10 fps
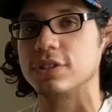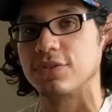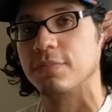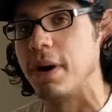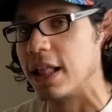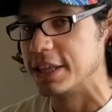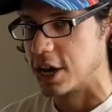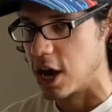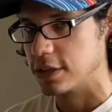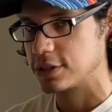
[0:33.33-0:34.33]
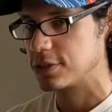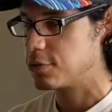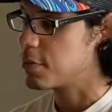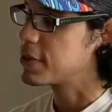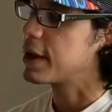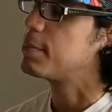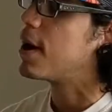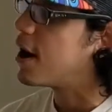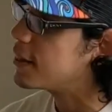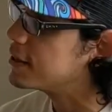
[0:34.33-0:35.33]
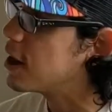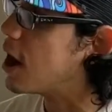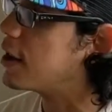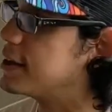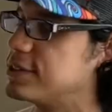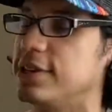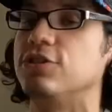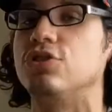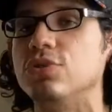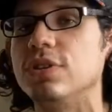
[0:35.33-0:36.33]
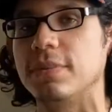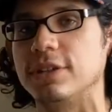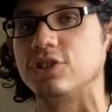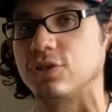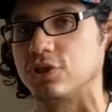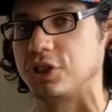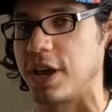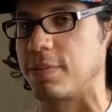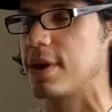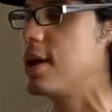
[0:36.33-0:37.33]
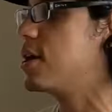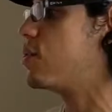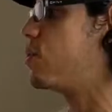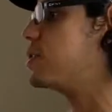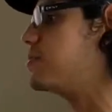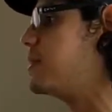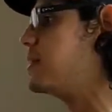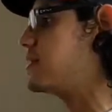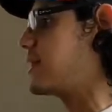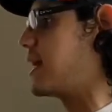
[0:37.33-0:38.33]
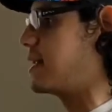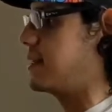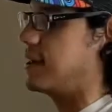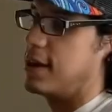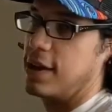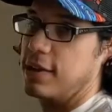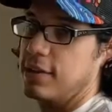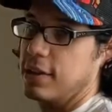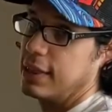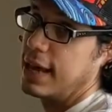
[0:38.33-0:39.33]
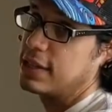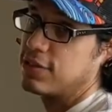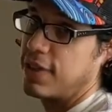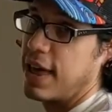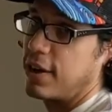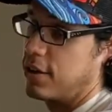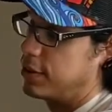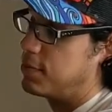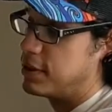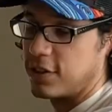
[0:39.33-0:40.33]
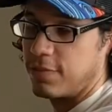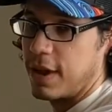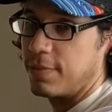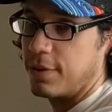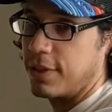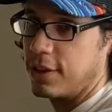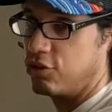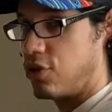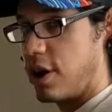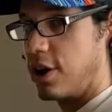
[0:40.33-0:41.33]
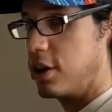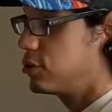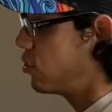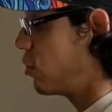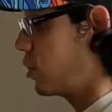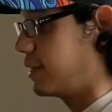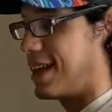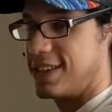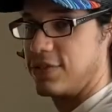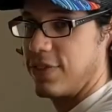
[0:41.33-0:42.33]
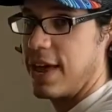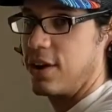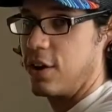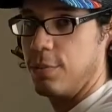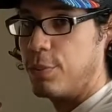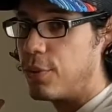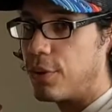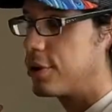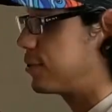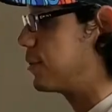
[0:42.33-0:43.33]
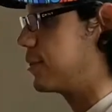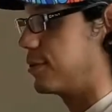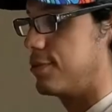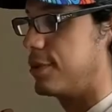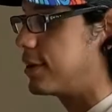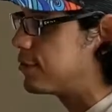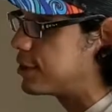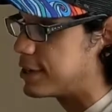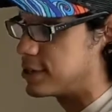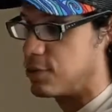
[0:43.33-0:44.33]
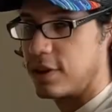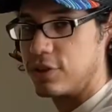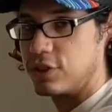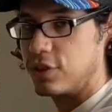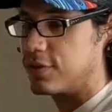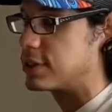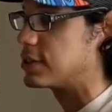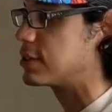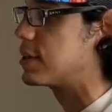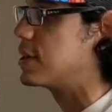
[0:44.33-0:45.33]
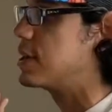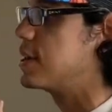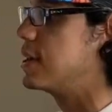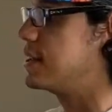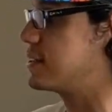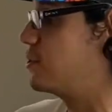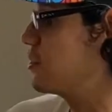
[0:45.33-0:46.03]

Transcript: different polygons. Remember that a polygon is a 2-dimensional shape, which means that it lies flat on the piece of paper that you draw it on, or it lies flat on a board, or whatever it is, whatever surface it is that you